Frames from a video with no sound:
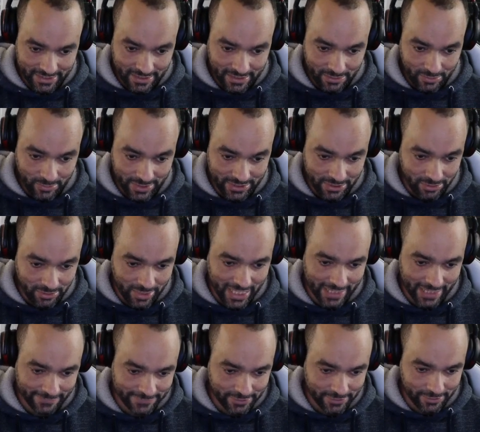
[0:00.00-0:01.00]
We do
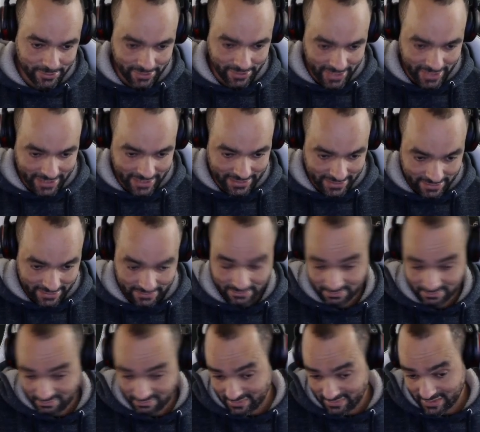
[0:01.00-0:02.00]
have to create
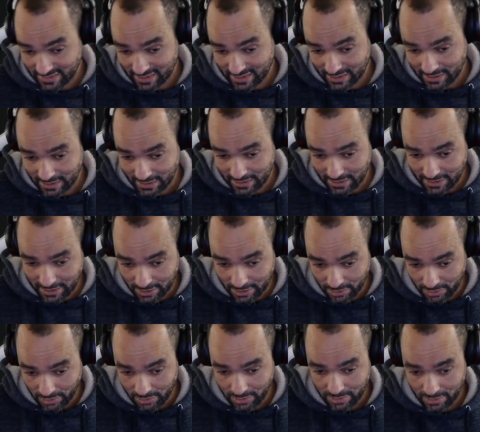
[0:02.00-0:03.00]

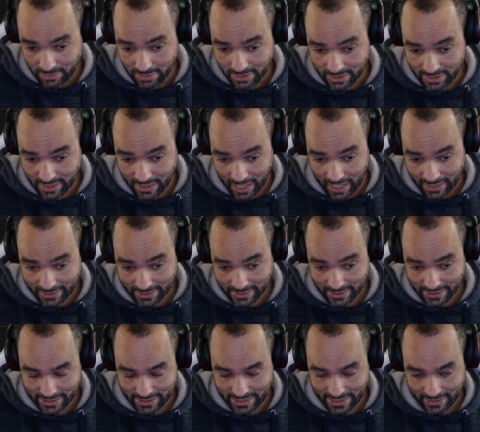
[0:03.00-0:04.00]
2 tasks
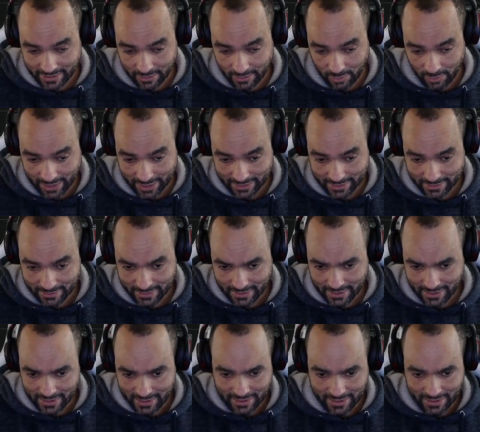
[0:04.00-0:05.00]
instead of 1,
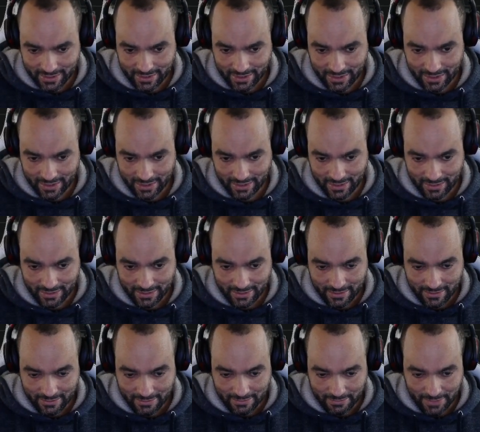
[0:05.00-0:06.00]

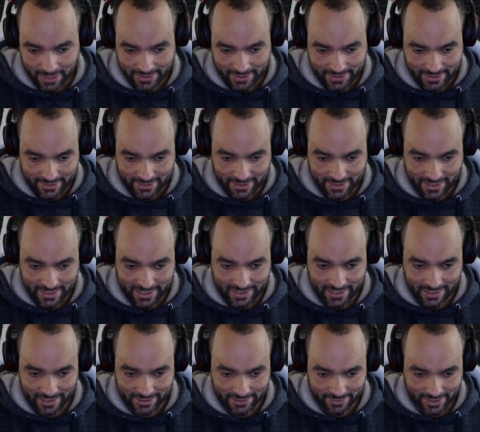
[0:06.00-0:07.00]
but it
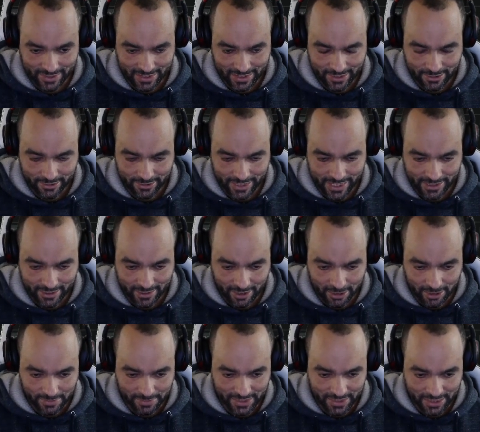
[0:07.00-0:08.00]
doesn't really create
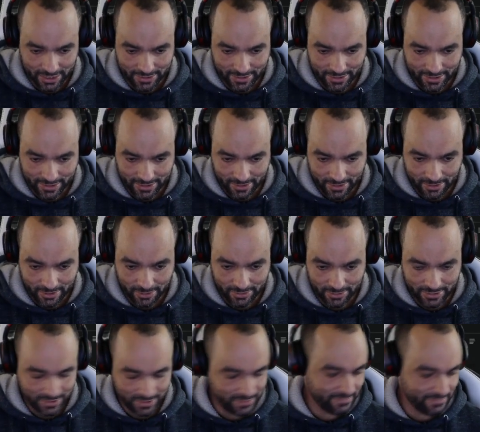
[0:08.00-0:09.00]
code because you could